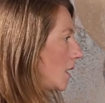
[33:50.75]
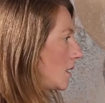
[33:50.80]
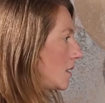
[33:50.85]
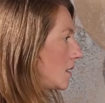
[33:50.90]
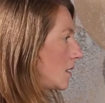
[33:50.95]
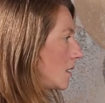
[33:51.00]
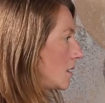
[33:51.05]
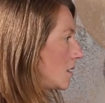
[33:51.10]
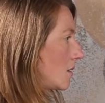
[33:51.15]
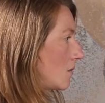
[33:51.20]
I,
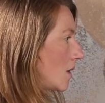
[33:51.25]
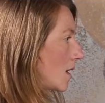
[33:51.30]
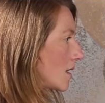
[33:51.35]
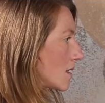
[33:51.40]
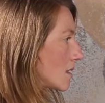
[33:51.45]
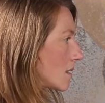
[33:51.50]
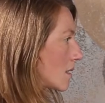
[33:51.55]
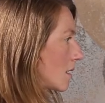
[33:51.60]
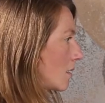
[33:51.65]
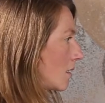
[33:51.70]
I, don't
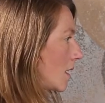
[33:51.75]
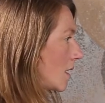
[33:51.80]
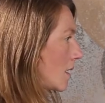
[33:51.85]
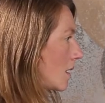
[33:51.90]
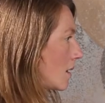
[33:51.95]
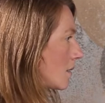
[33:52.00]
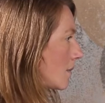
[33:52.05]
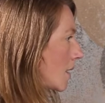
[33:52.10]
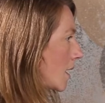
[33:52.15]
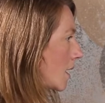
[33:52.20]
necessarily
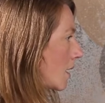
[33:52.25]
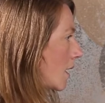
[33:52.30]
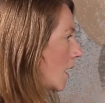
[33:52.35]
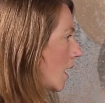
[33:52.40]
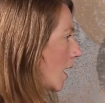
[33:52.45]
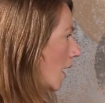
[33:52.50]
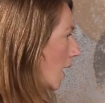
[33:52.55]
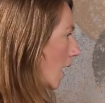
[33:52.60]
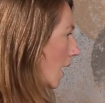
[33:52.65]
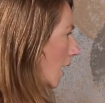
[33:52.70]
need them in
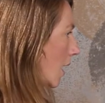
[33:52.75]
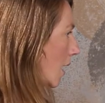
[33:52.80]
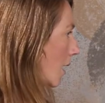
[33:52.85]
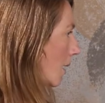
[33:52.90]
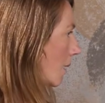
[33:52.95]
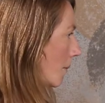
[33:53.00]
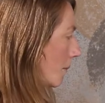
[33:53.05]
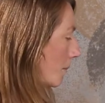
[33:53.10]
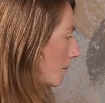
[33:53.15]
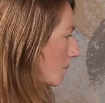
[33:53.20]

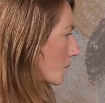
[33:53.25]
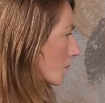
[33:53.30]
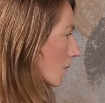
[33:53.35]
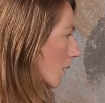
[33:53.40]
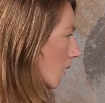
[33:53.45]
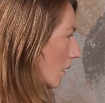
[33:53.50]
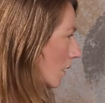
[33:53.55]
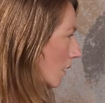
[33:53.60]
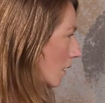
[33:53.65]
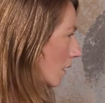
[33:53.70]
um,
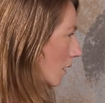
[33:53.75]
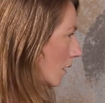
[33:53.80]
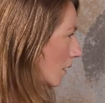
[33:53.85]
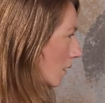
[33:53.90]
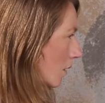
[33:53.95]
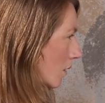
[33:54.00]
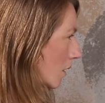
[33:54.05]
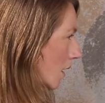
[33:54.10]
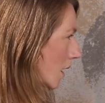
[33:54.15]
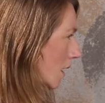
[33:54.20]

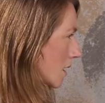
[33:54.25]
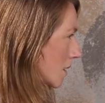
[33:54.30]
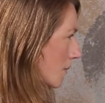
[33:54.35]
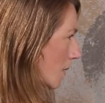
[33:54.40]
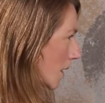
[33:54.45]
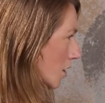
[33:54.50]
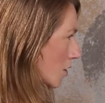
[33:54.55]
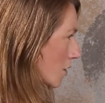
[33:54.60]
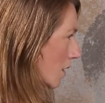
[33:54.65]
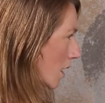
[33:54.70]
there is a
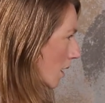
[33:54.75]
picture